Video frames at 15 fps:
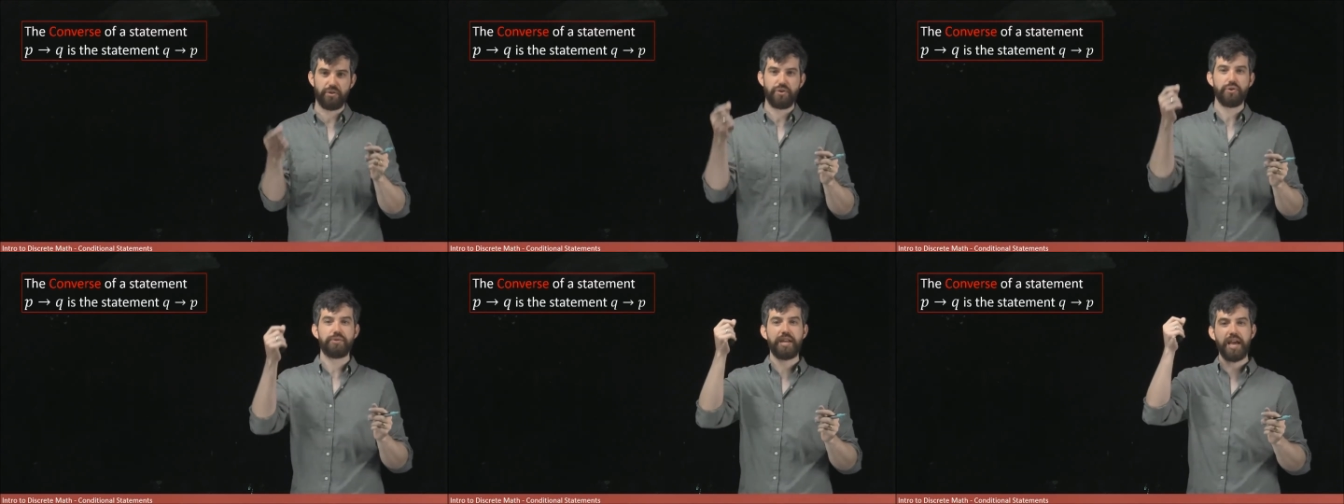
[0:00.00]

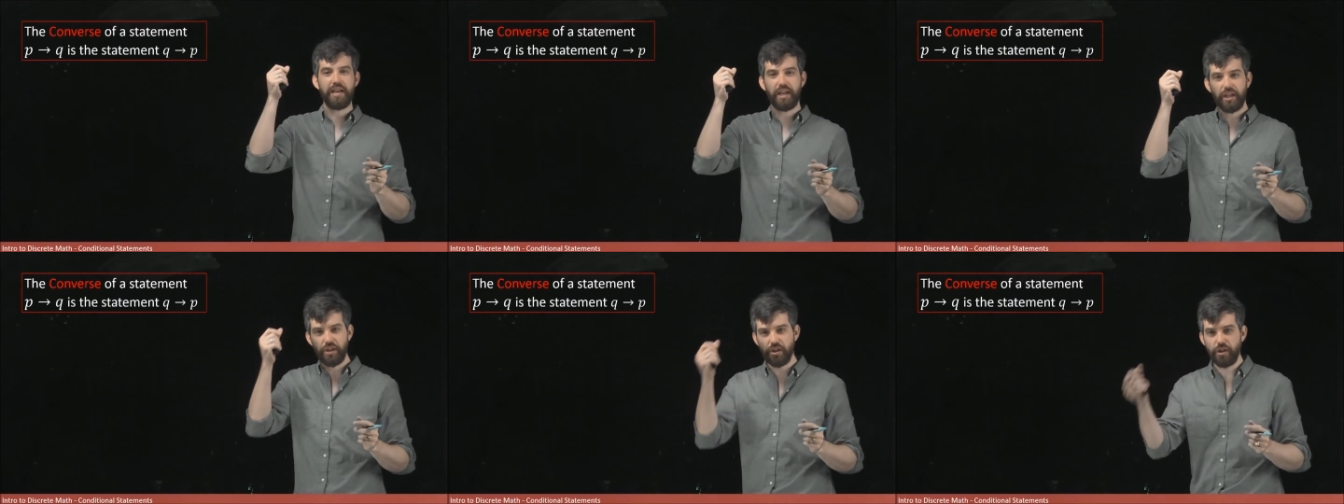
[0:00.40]
You
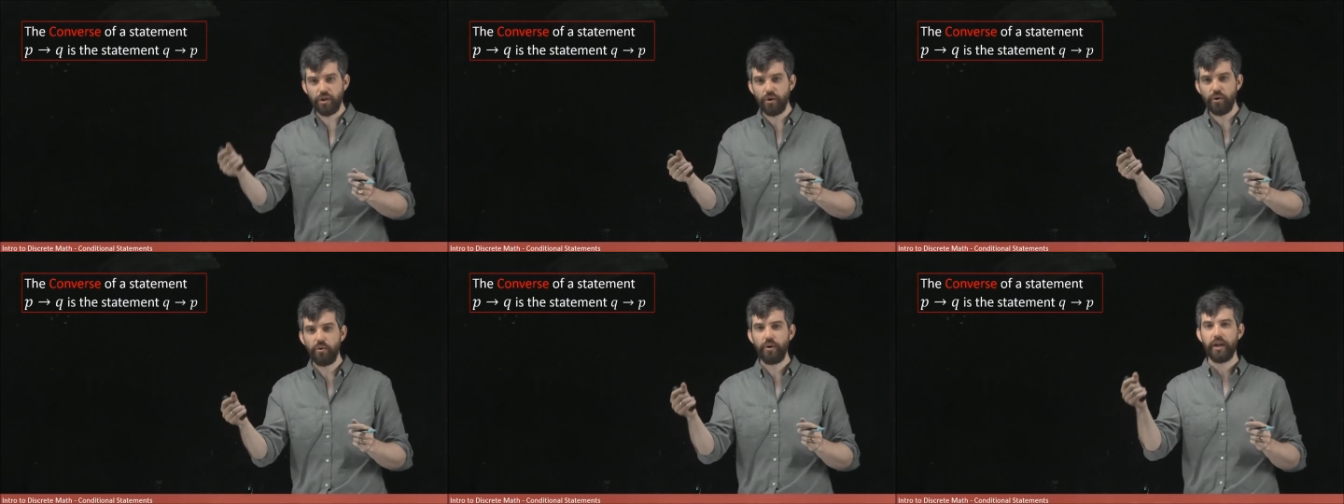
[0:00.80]
take
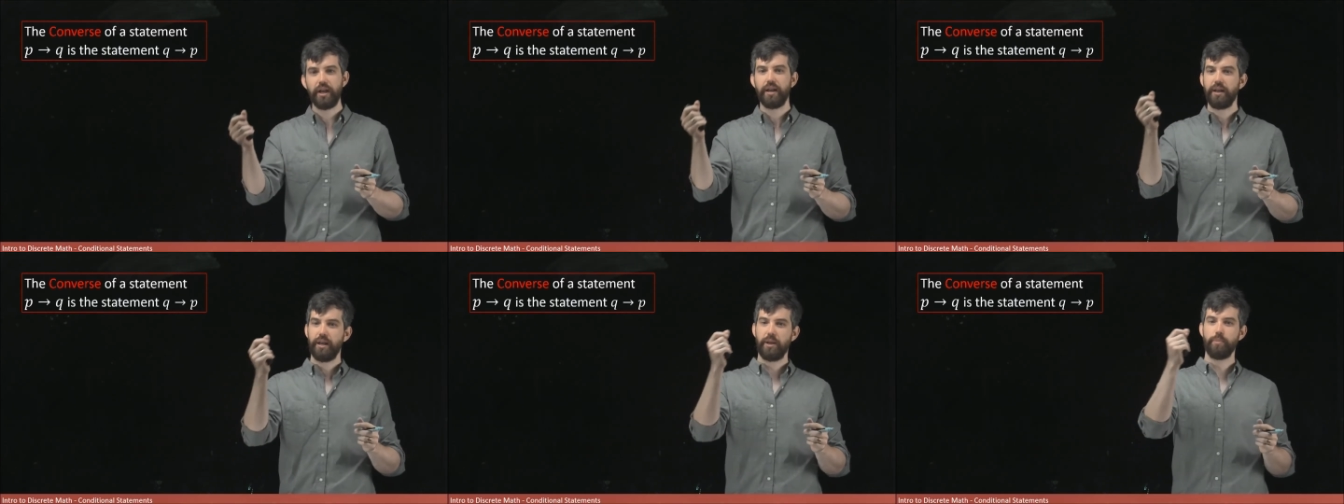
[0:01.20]
Q
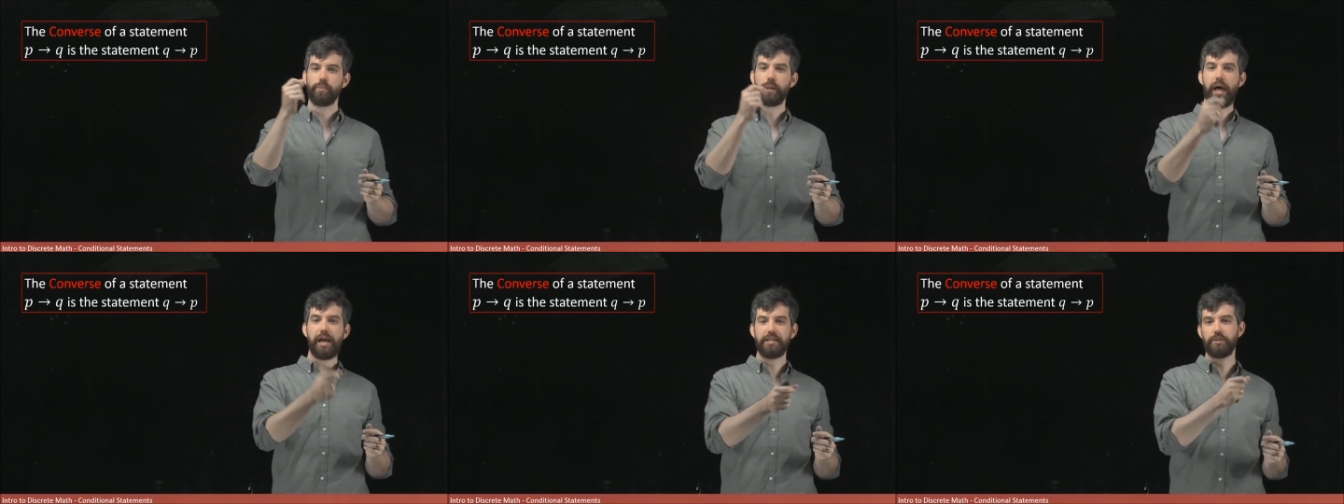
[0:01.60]

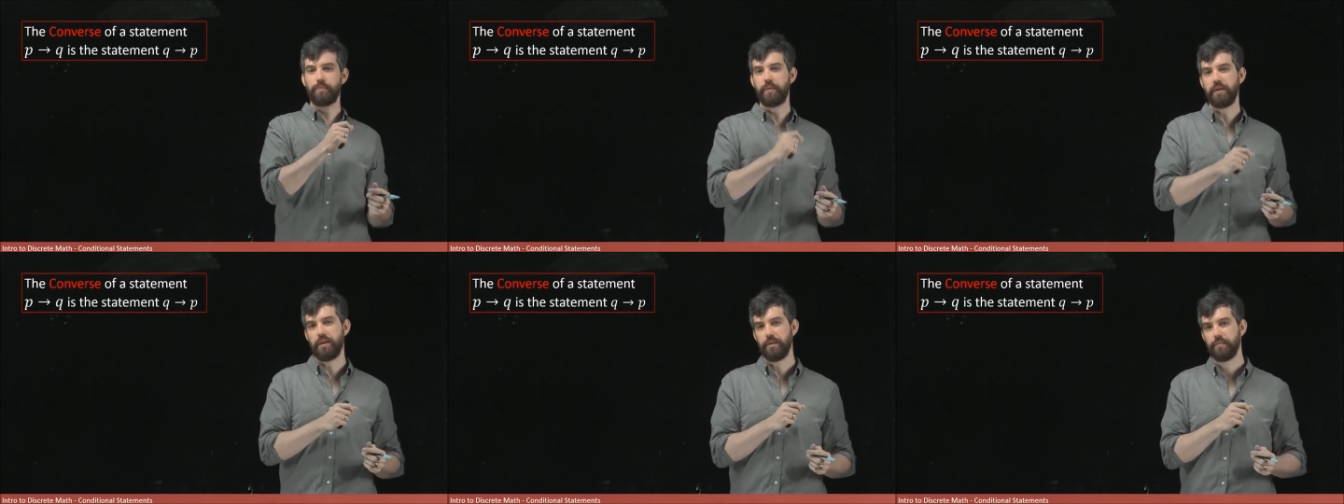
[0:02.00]
implies
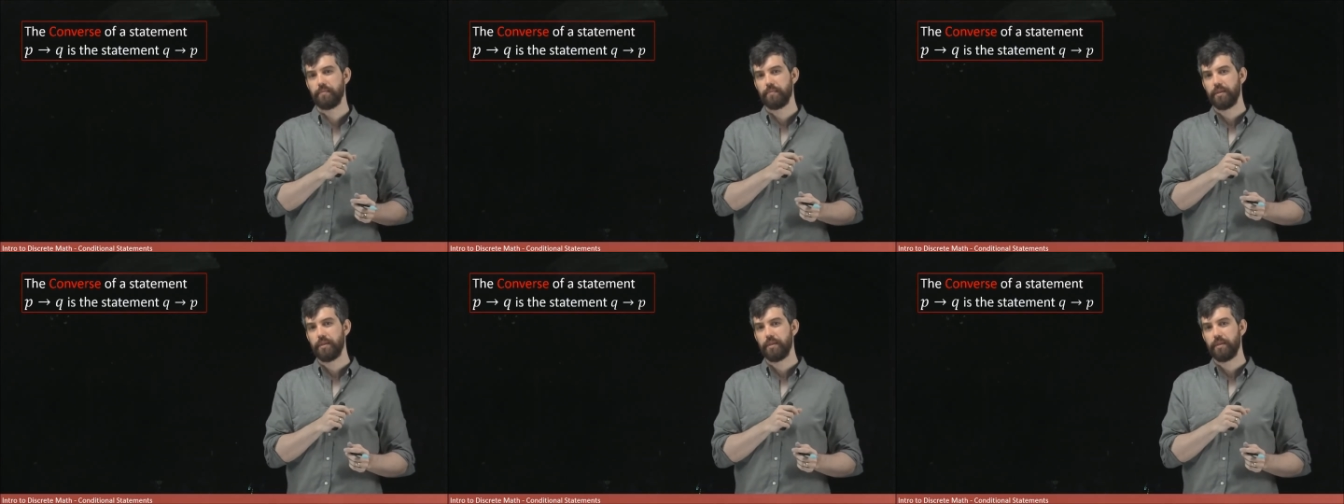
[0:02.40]
P.